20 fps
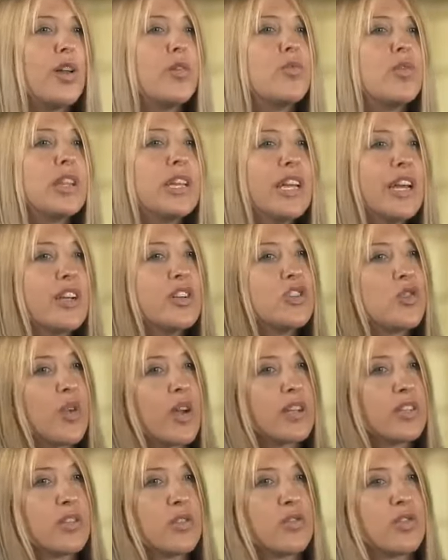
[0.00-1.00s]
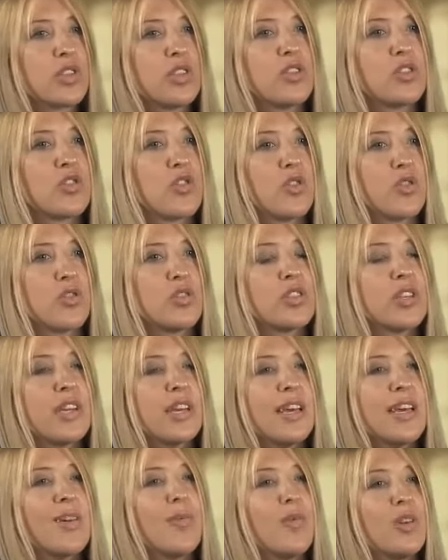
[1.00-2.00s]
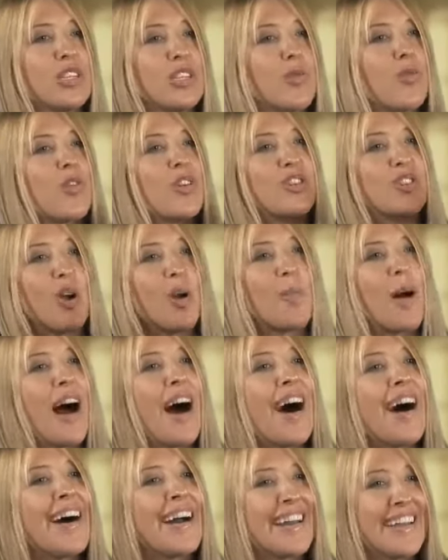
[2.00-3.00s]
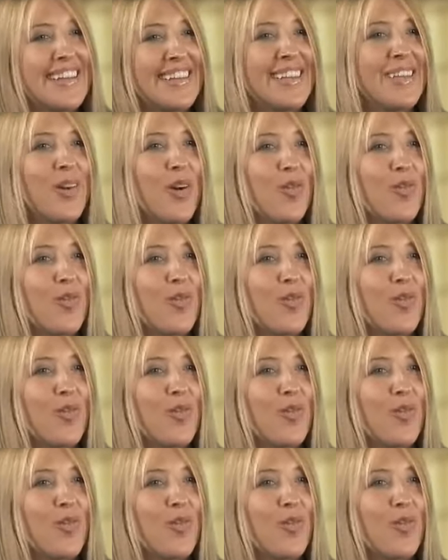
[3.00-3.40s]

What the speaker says: and really address those concerns which are behind the